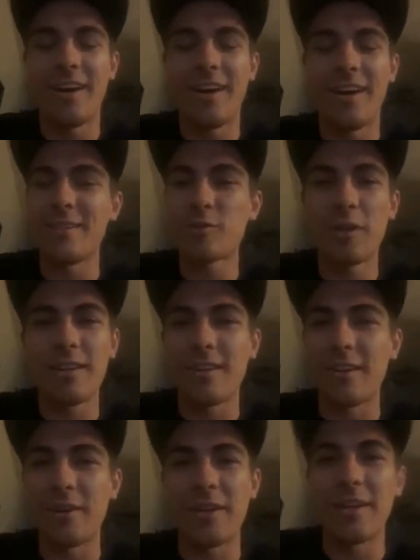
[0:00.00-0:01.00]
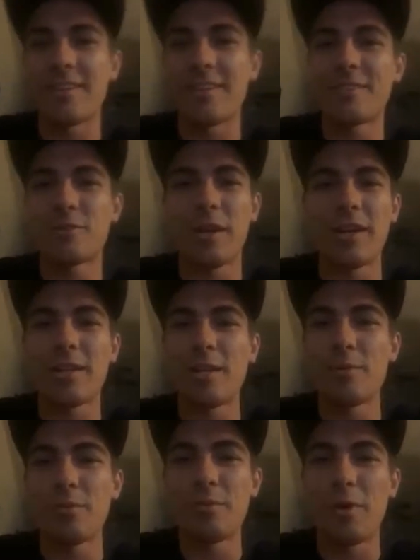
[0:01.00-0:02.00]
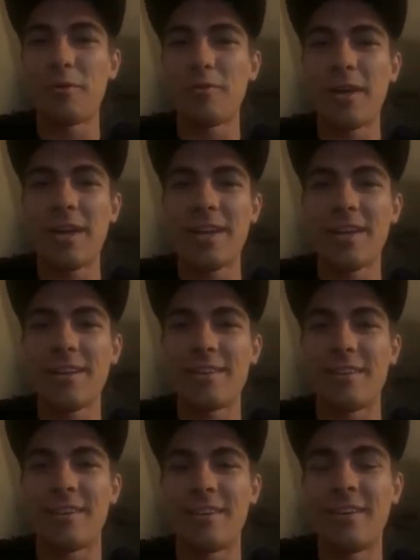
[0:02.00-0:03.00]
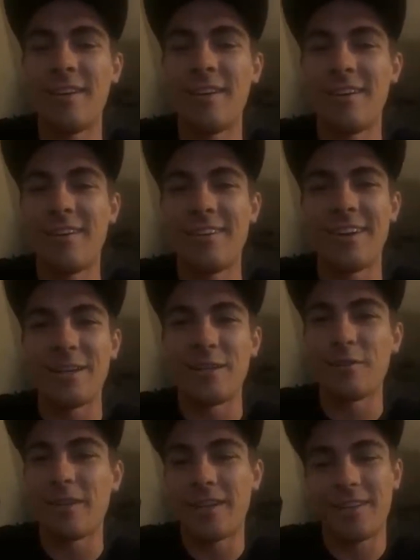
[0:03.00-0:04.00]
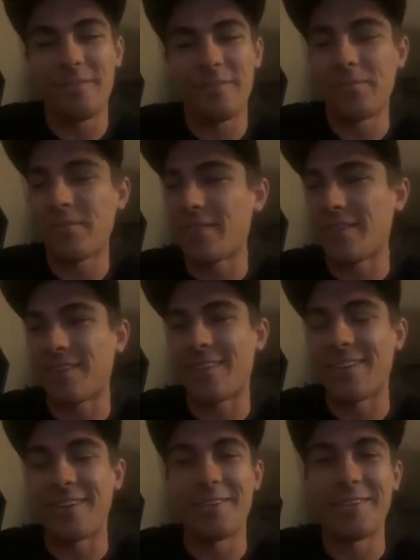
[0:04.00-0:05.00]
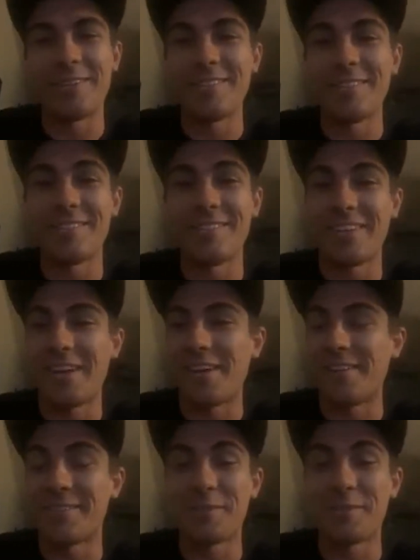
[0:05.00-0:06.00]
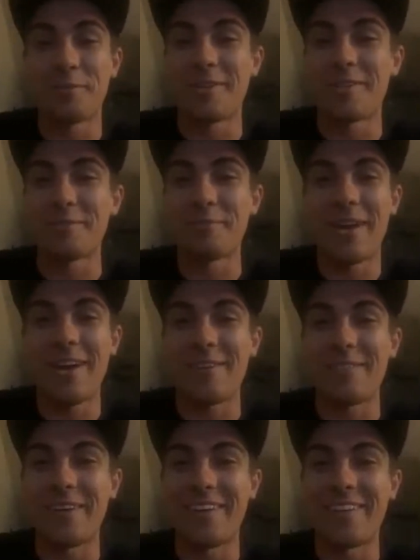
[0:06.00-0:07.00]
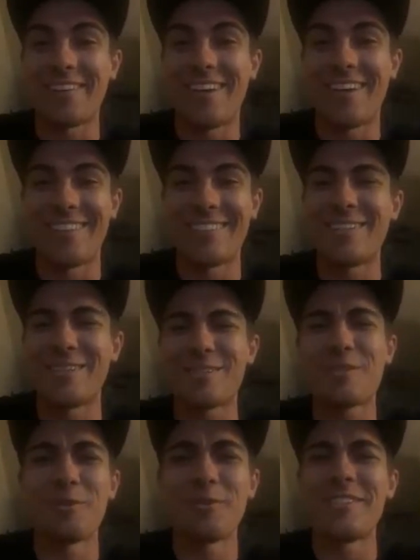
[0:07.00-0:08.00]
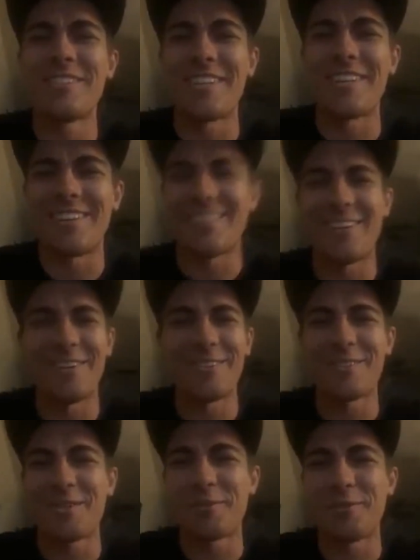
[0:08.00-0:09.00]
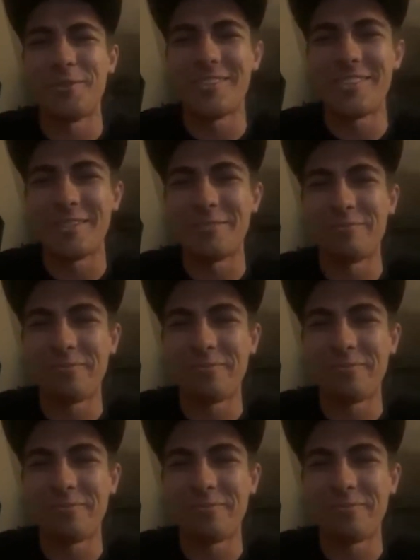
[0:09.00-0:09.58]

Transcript: I just try to keep them motivated, and like, dude, like, this is what it's about, man. Yeah, it's cool to see, it's so cool to see.